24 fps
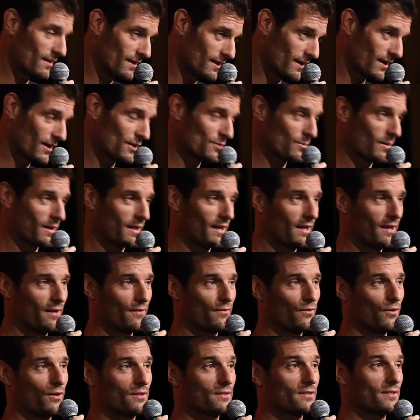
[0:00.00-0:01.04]
And he goes back out
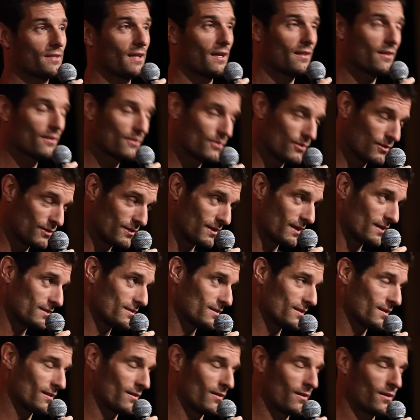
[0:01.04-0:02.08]
and finds another 2
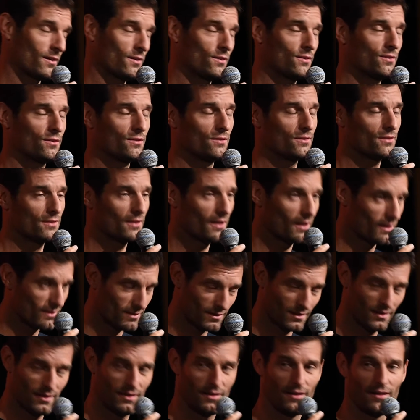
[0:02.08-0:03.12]
tenths, and you're like,
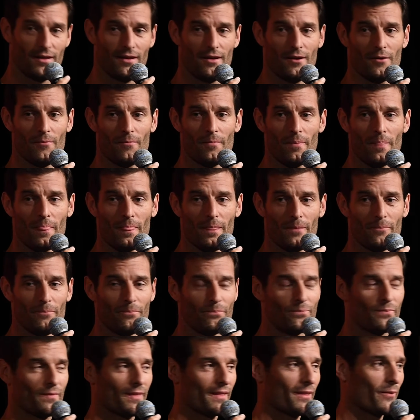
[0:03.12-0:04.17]
shit.
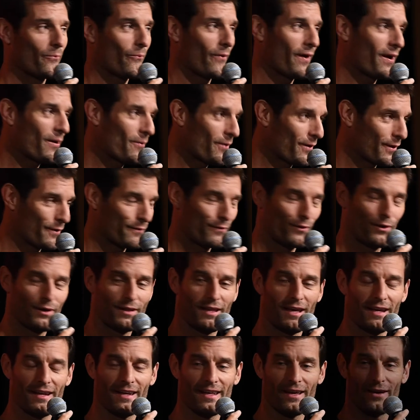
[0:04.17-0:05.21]
Where am I going to find
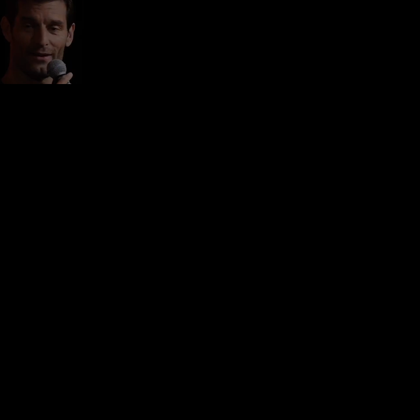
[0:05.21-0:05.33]
that now?